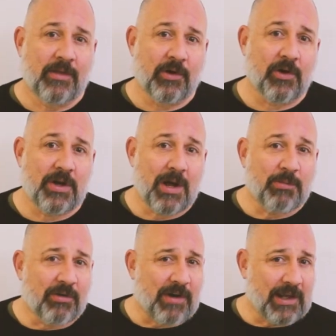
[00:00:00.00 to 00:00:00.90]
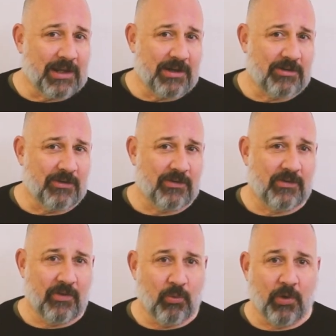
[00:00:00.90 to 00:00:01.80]
There are a number of eye
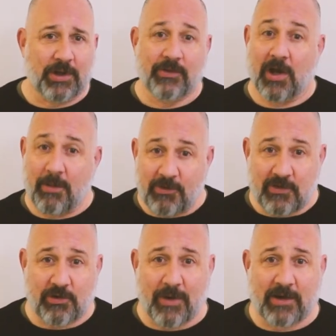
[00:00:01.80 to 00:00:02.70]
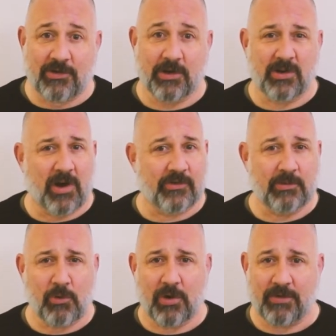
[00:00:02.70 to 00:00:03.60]
conditions that work in the opposite direction,
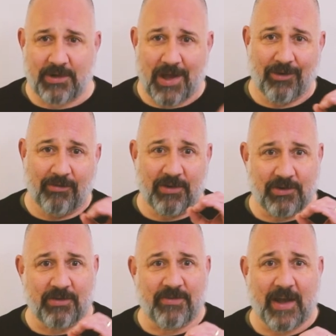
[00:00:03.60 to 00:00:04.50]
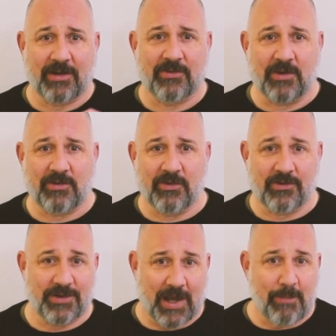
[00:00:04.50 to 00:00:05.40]
causing more of a tunnel vision effect, such
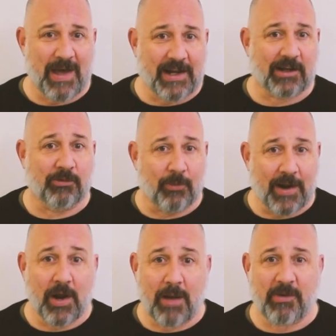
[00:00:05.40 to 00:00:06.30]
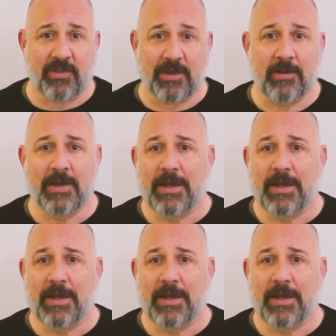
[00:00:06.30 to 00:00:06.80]
as diabetic retinopathy.